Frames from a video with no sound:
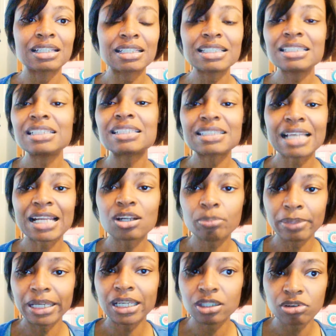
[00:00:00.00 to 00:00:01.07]
he is not
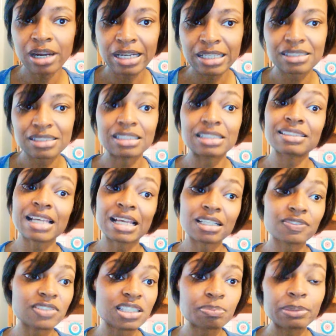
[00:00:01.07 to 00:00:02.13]
obeying Christ. He's not
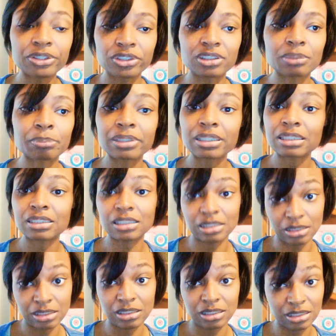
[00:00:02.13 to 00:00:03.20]
of the Spirit. But
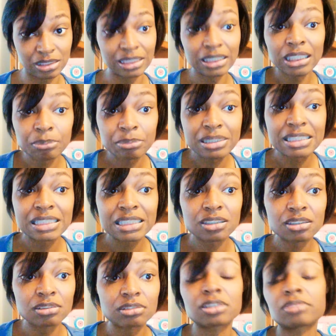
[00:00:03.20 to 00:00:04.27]
uh, to him, he's
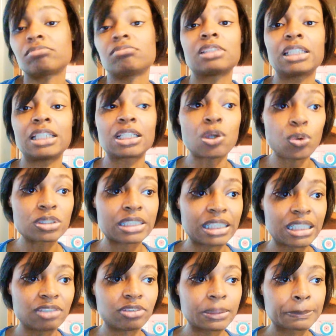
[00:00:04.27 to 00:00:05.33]
sealed and going to
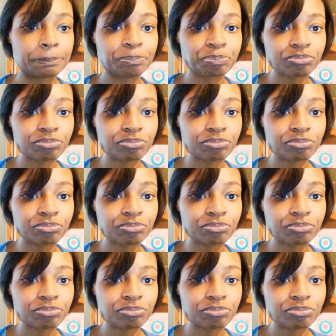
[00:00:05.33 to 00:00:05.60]
heaven.